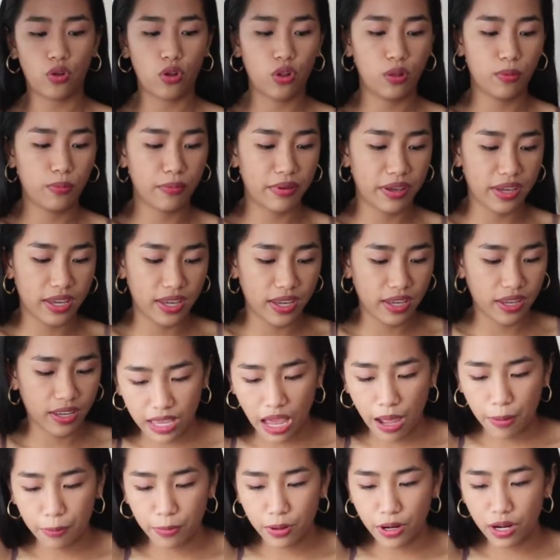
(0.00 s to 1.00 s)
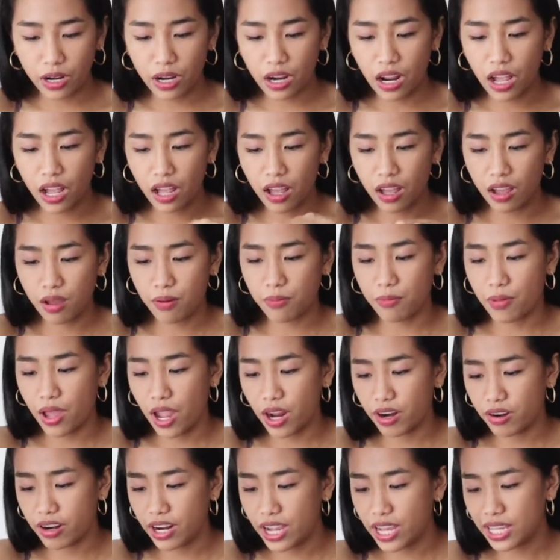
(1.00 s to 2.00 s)
all my camera,
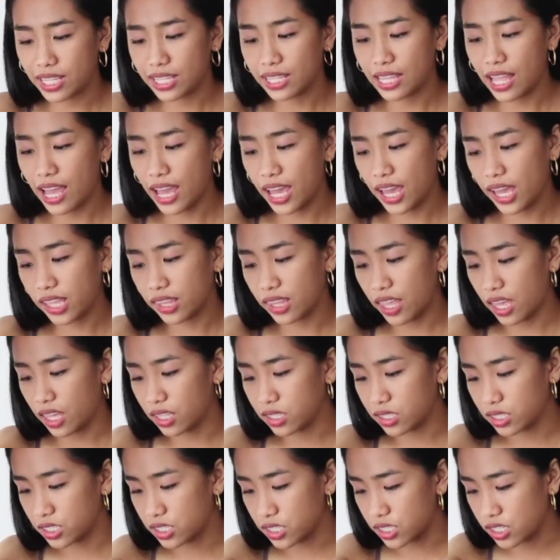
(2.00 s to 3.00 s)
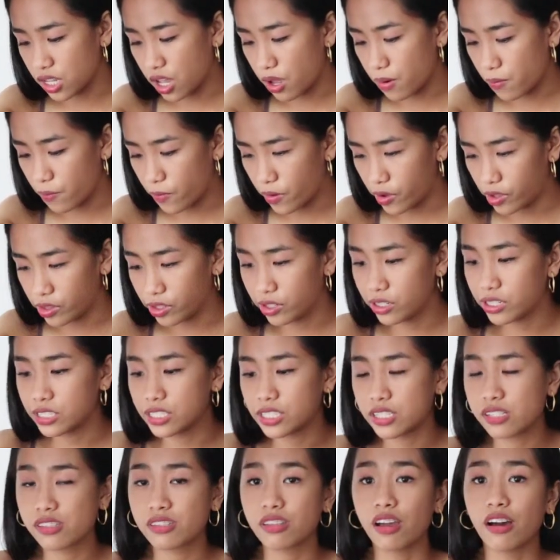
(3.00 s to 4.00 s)
my ring light, and some other
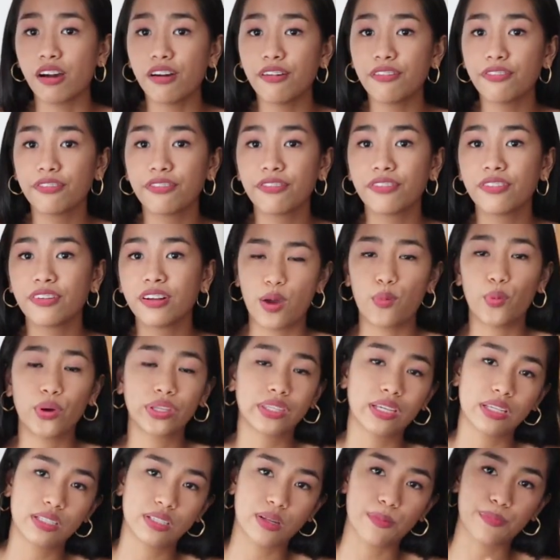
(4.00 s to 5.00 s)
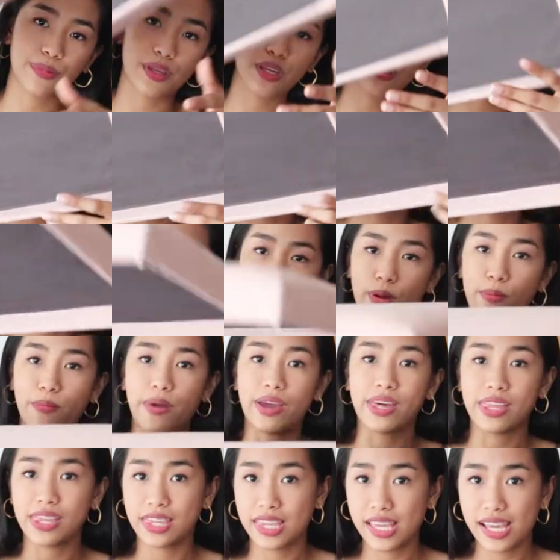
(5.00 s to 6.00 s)
stuff. I wanted something to store
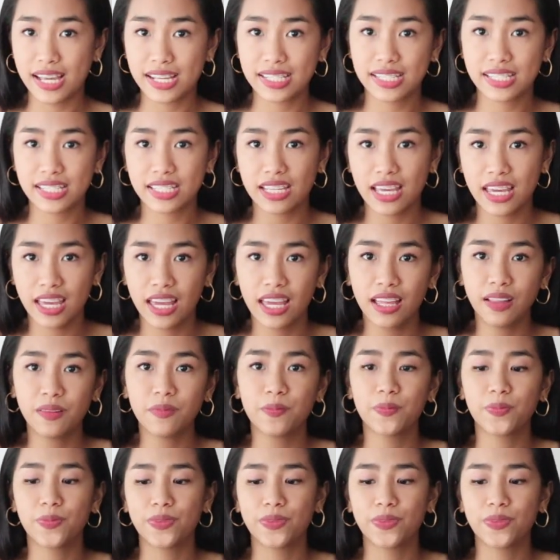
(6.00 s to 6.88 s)
my things in.